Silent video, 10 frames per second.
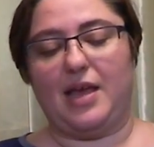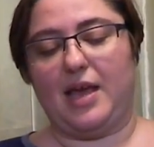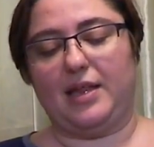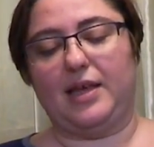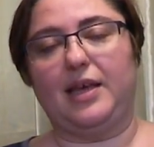
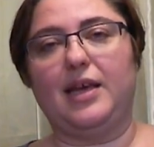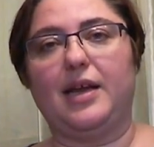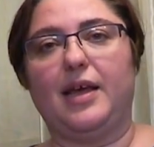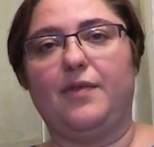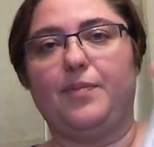And here I
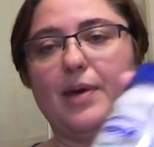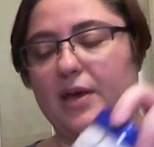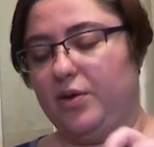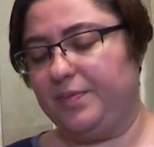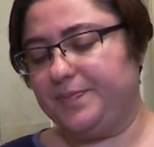have
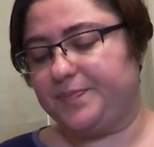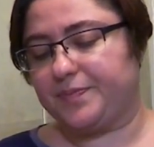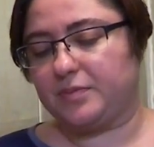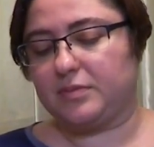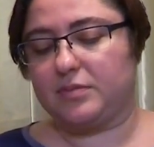mayo
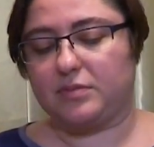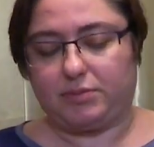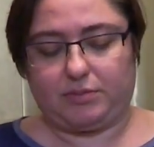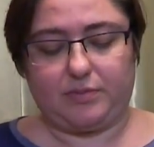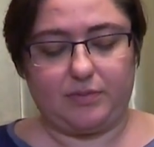
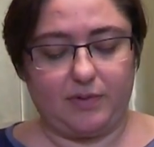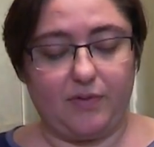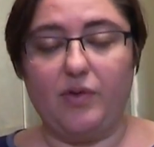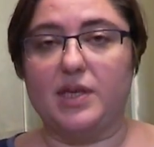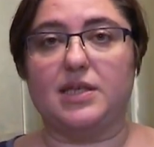
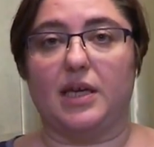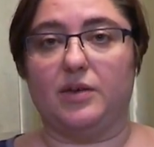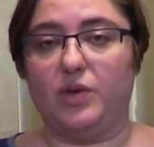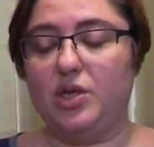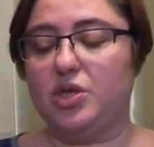for the
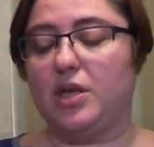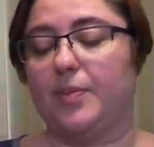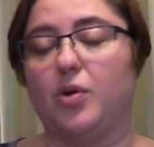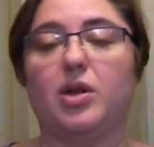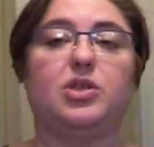sandwich, and
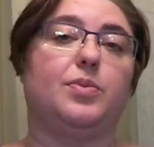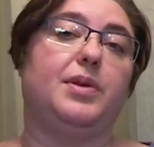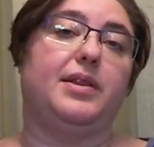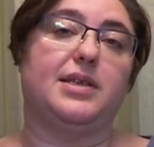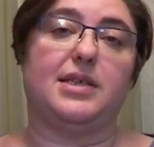I'm going to
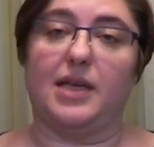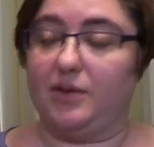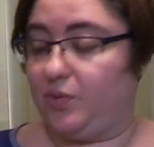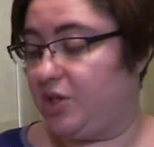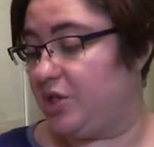build a
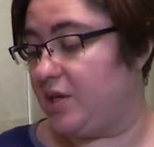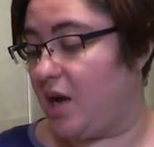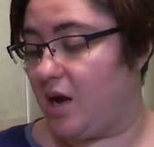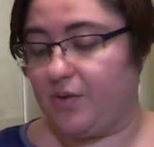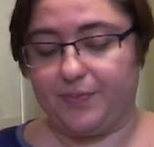sandwich
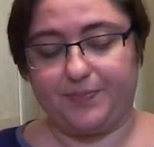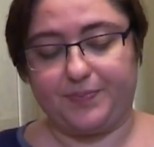now.